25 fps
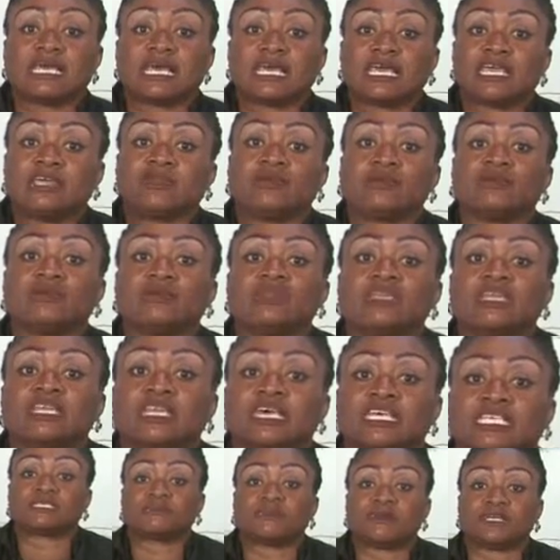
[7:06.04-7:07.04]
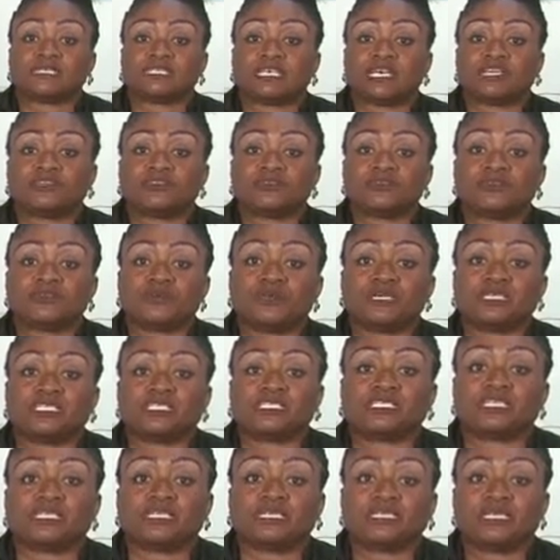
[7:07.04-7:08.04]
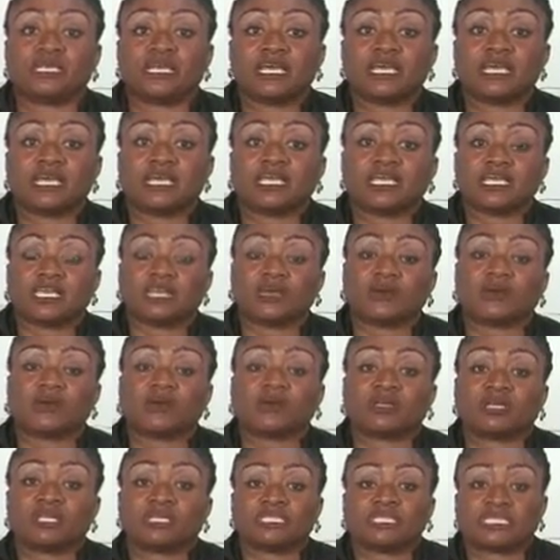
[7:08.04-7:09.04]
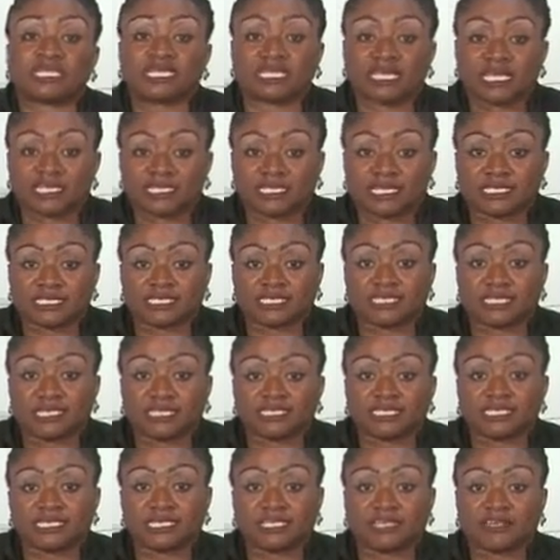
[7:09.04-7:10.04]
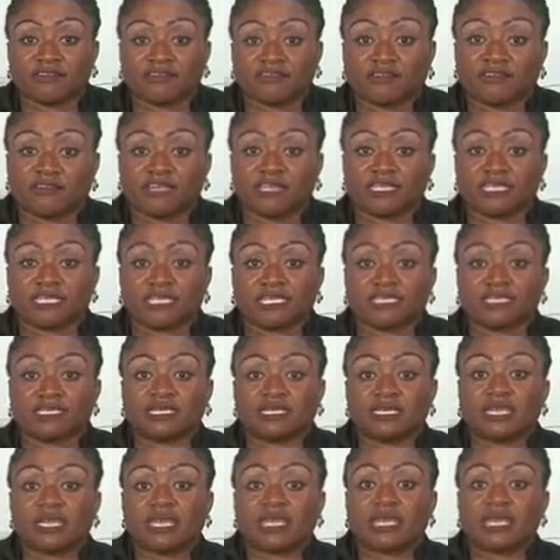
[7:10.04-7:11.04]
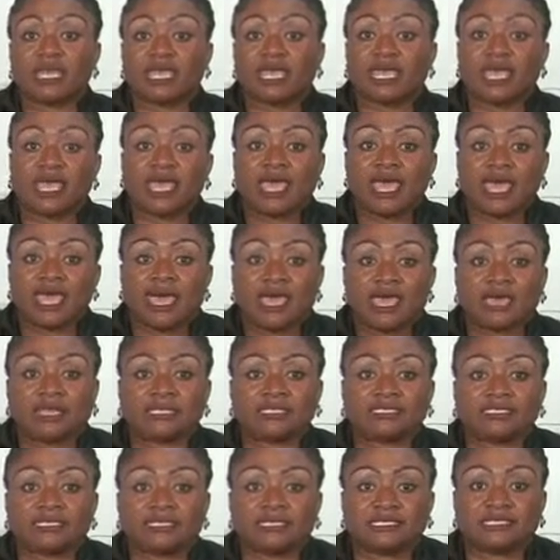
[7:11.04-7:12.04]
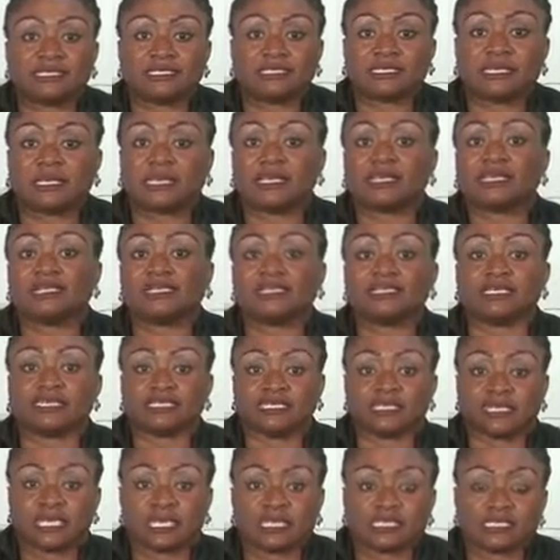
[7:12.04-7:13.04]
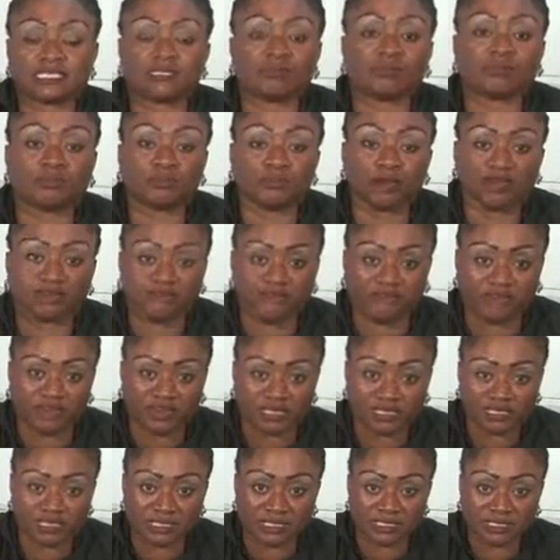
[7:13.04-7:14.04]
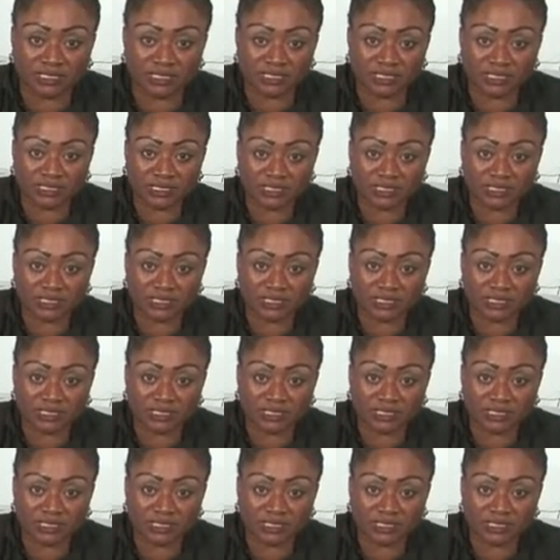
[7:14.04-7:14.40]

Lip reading: including expected duration, the condition necessitating the feeding, and the clinician's preference.